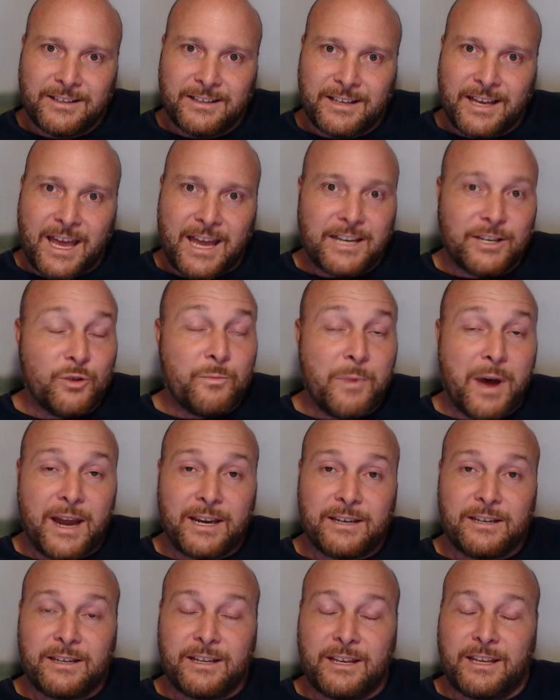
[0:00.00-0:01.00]
and you
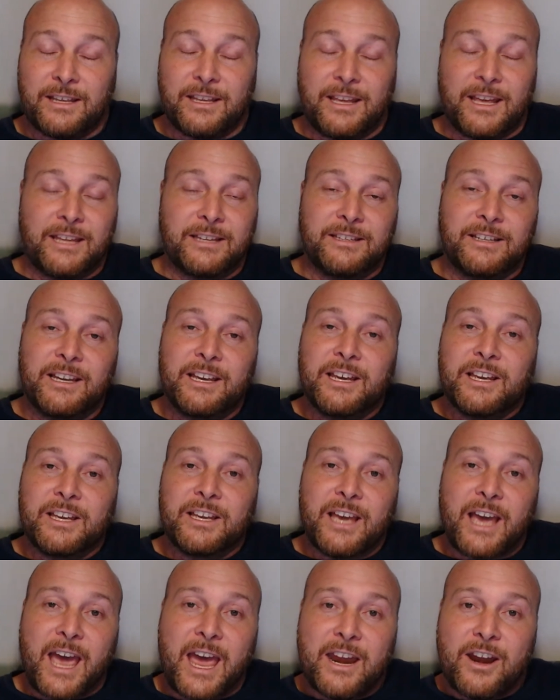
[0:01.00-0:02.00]
might
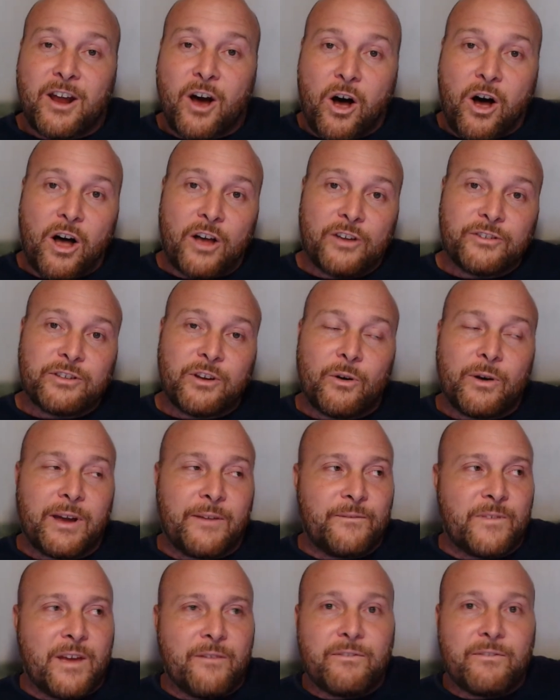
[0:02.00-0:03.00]
and also if
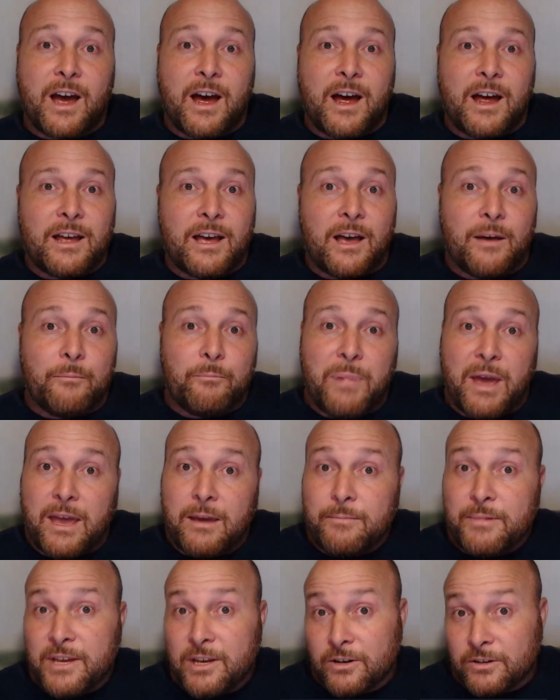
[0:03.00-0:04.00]
they've got a
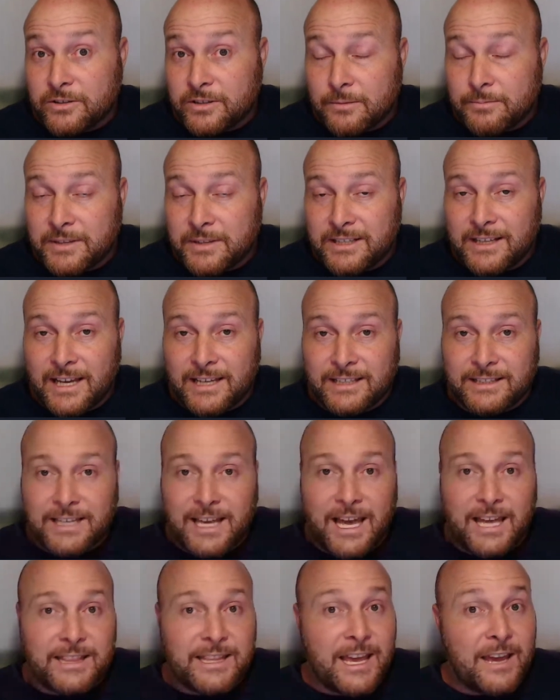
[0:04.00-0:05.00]
baby or something like
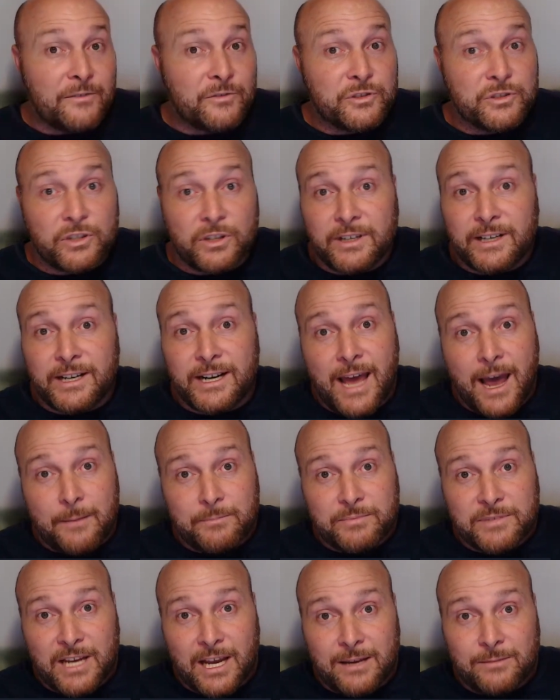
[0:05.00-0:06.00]
that and they have certain nap
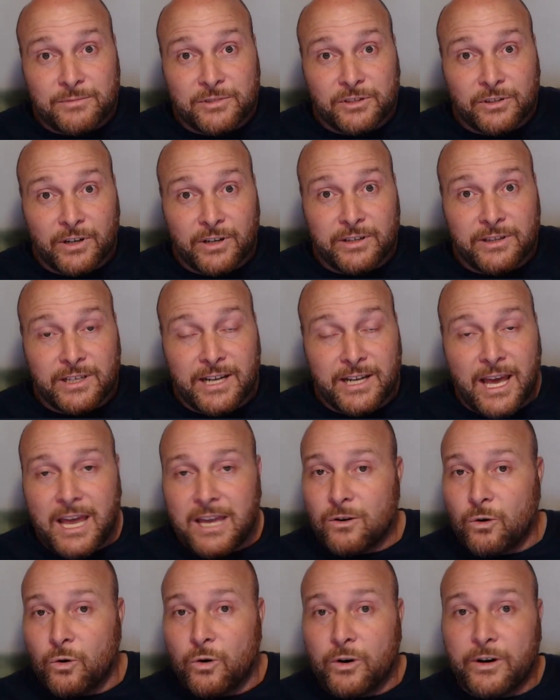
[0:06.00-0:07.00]
times during the day,
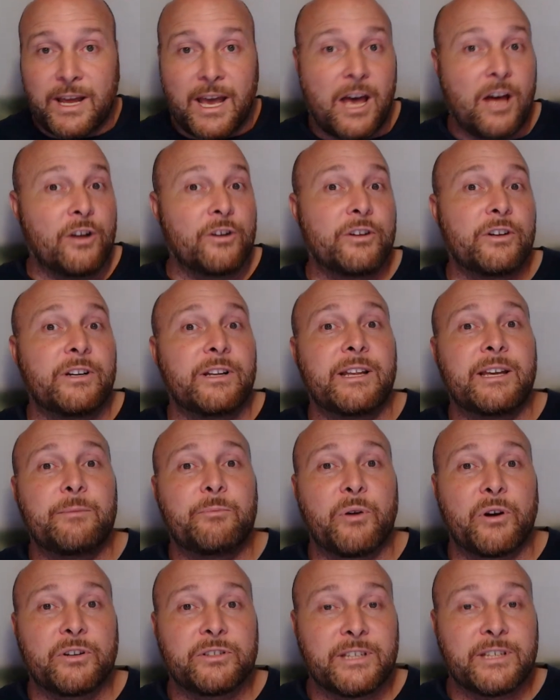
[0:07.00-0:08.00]
or an elderly
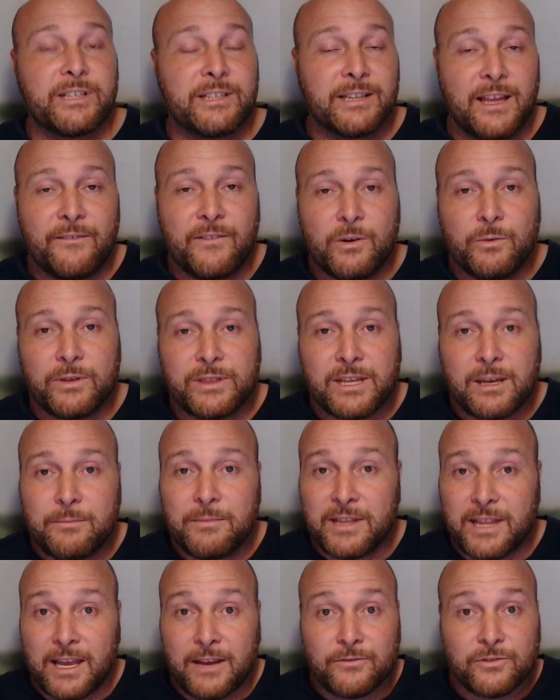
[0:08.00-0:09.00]
person living with them
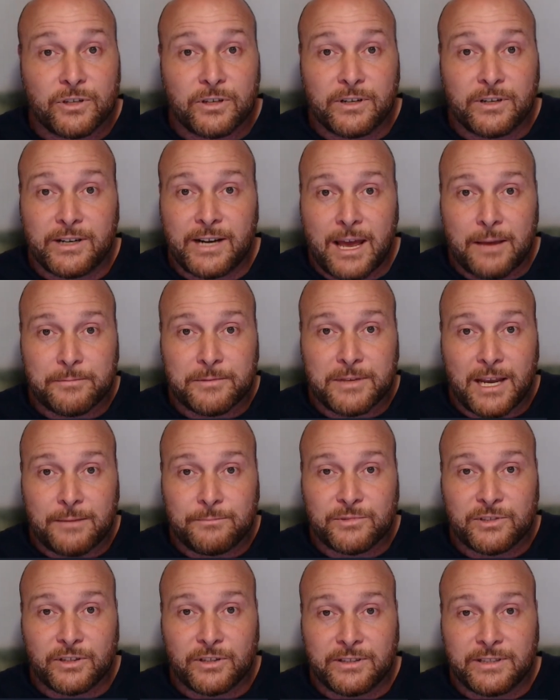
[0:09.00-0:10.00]
and they have certain nap
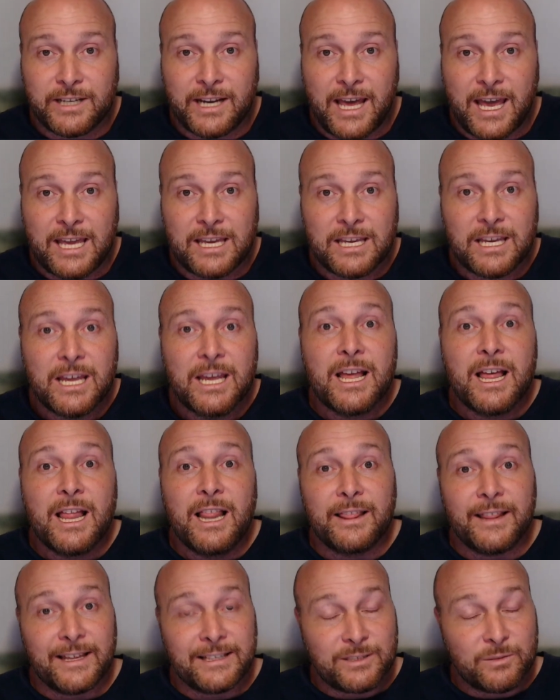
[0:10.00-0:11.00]
times during the day,
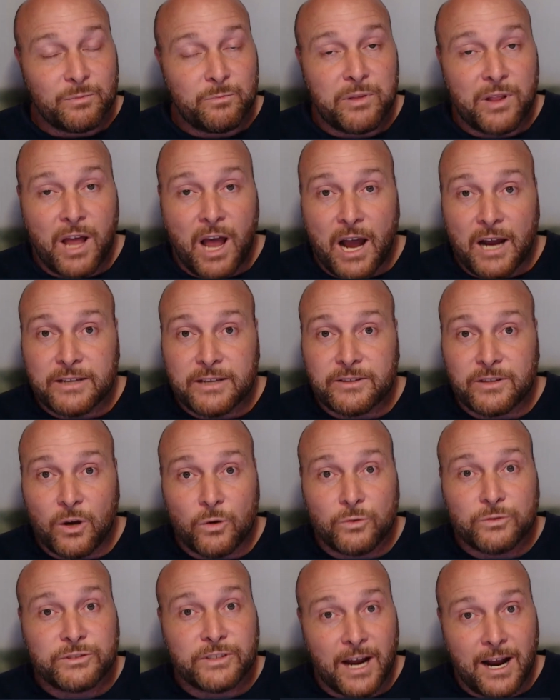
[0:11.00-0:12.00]
let's block
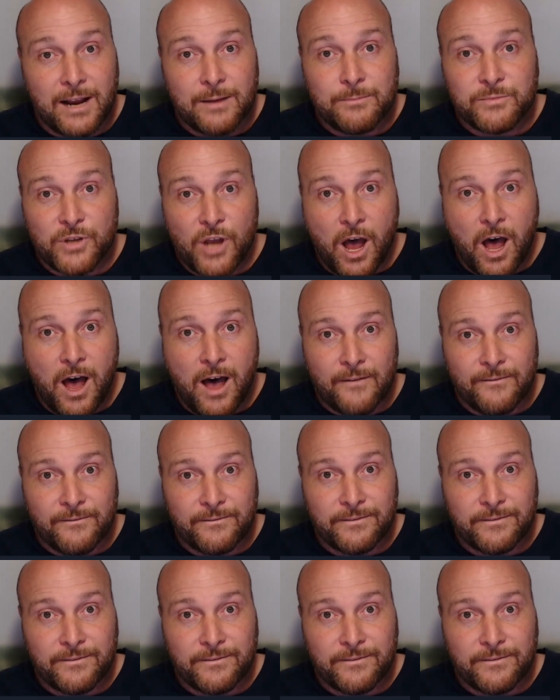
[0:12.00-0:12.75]
those times off.